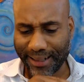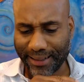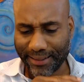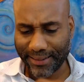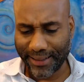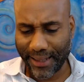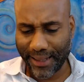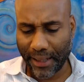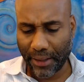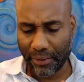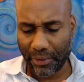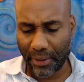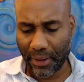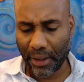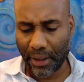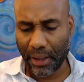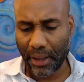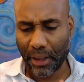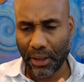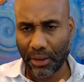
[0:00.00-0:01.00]
of take
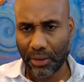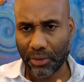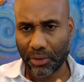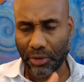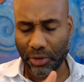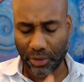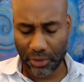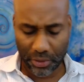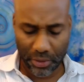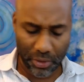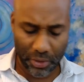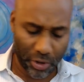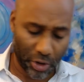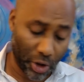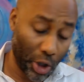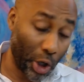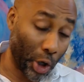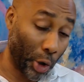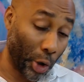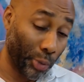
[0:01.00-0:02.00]
things
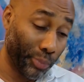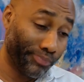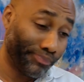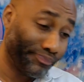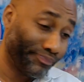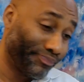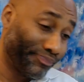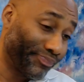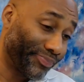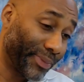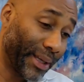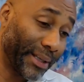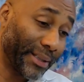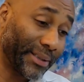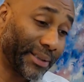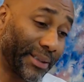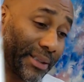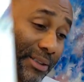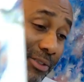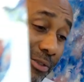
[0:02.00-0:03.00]
slow and sense